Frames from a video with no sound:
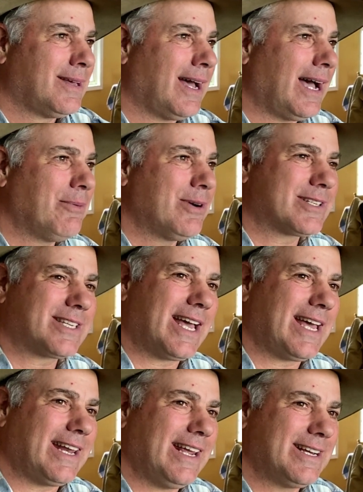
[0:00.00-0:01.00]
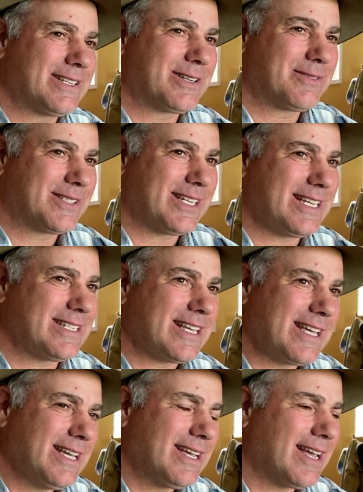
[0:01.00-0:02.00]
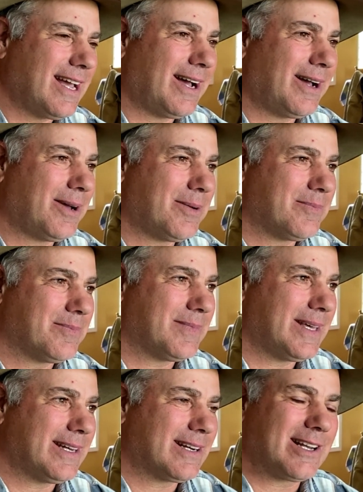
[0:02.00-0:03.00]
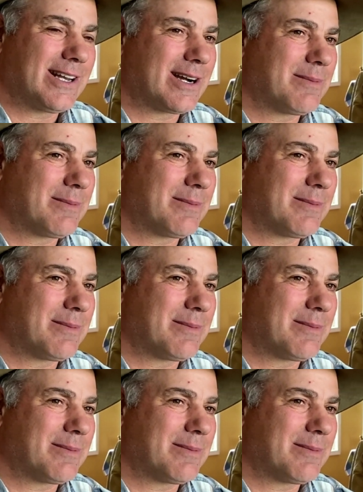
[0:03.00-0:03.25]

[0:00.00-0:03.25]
I wish that answer was easy and clear,